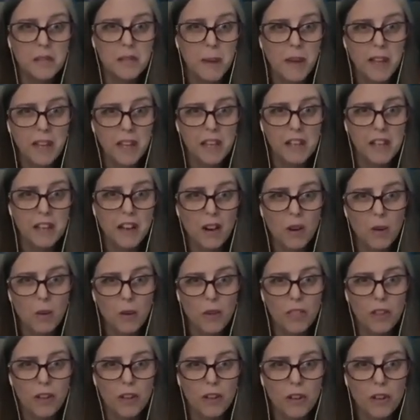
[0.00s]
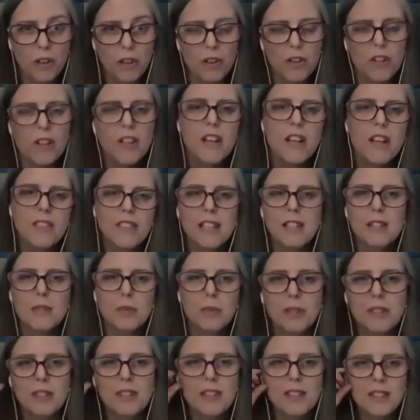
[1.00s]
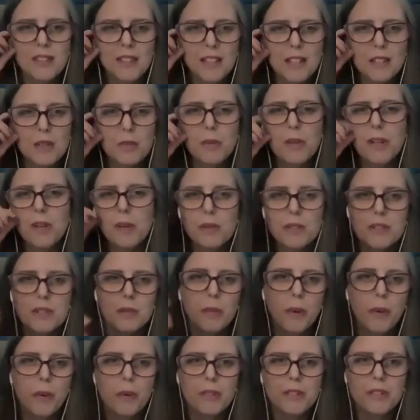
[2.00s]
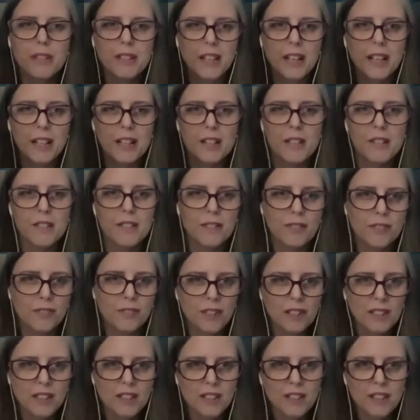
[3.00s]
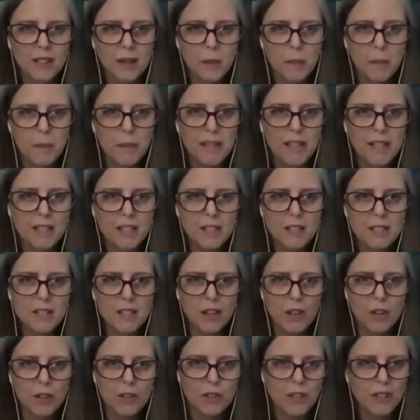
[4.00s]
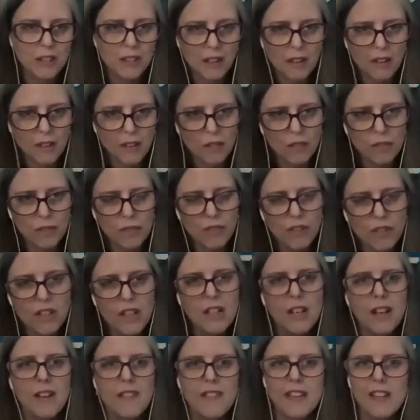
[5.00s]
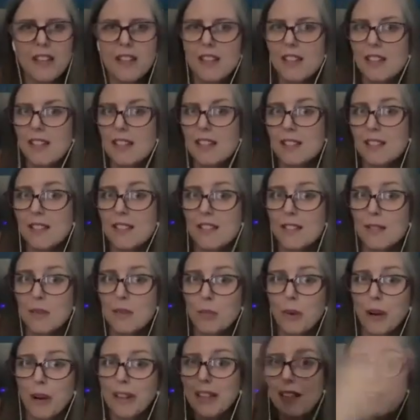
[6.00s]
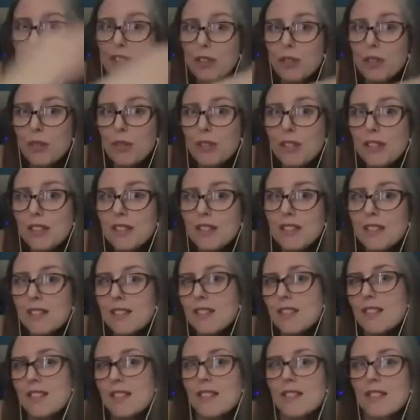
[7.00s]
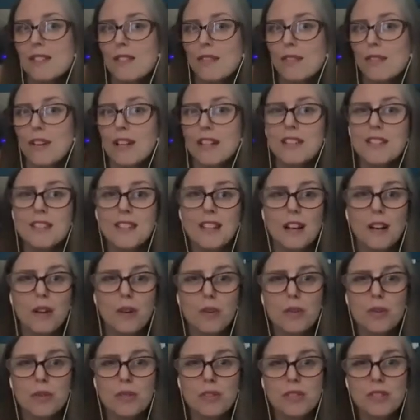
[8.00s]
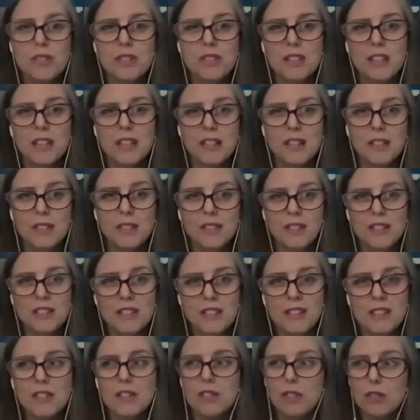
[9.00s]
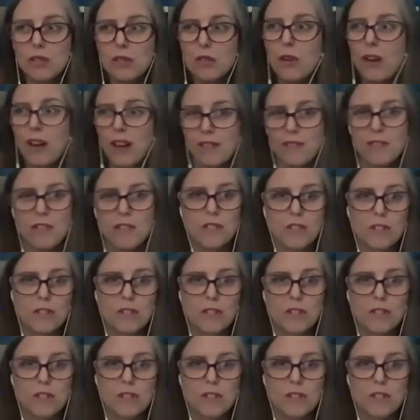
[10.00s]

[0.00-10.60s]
making out with a girl. That's what it was supposed to kind of be a subtlety of. And then he's running to his friend's house and his friend says, "So you have this